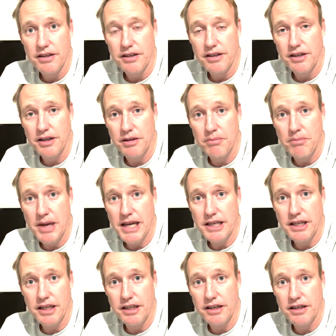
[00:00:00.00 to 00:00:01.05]
and
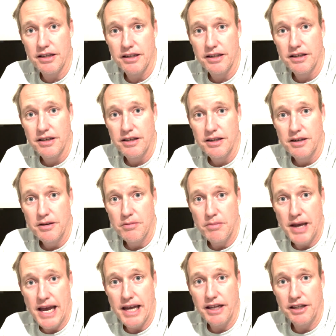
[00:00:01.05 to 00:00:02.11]
Megan,
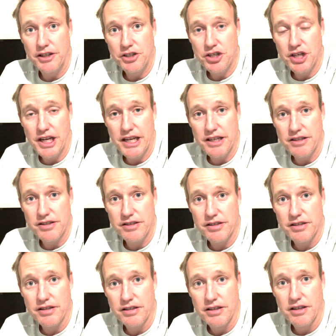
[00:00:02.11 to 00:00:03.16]
Matt, and Chase.
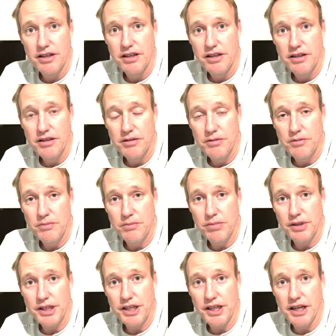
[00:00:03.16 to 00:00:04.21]

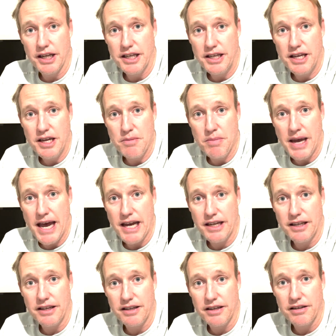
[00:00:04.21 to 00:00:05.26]
Blake and I came back,
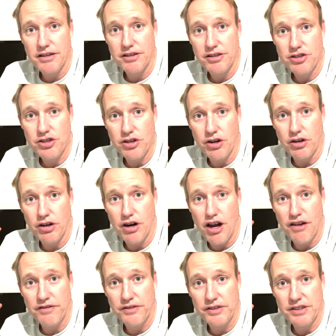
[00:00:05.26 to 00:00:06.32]
shut our
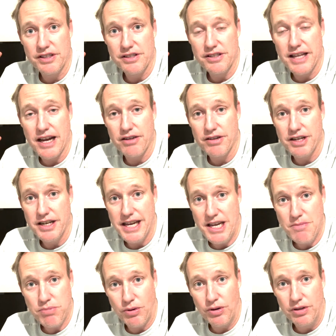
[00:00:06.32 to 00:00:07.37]
offices down in
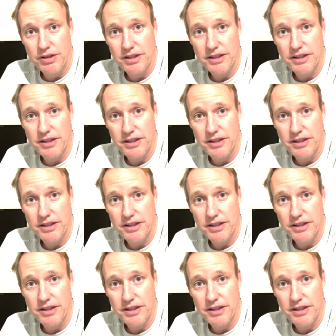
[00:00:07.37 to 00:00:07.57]
April,